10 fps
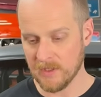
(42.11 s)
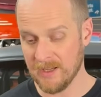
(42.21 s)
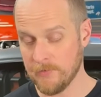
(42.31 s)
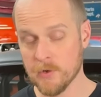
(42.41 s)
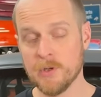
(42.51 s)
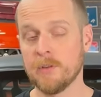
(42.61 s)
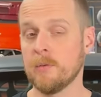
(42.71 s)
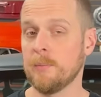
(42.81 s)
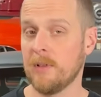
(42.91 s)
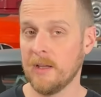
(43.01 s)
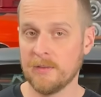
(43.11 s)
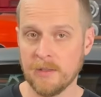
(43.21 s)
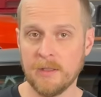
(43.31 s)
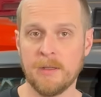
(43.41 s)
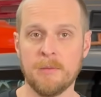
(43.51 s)
If you're just
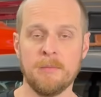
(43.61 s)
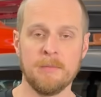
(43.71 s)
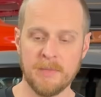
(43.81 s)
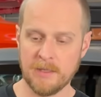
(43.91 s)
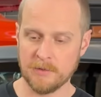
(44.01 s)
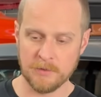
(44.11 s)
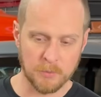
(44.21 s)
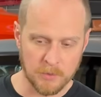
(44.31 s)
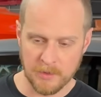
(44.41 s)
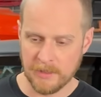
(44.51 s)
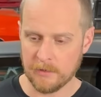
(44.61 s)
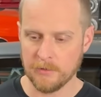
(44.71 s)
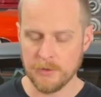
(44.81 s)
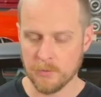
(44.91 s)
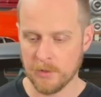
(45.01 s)
replacing it because it's worn out
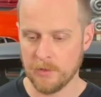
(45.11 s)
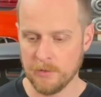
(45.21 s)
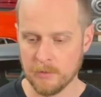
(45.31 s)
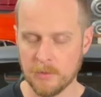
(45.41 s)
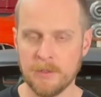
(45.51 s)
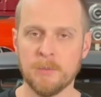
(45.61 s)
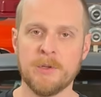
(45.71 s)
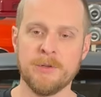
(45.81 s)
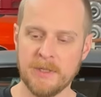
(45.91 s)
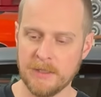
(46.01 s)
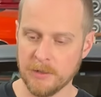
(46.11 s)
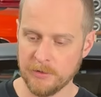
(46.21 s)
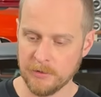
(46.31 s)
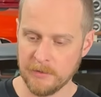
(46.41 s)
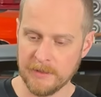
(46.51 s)
and you want a new one, what you need to
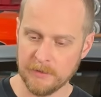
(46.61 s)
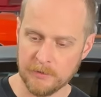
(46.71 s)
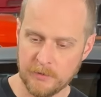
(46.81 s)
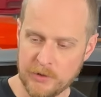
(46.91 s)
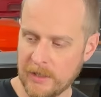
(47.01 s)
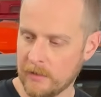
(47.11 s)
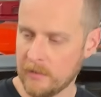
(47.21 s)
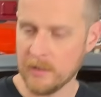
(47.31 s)
do is check the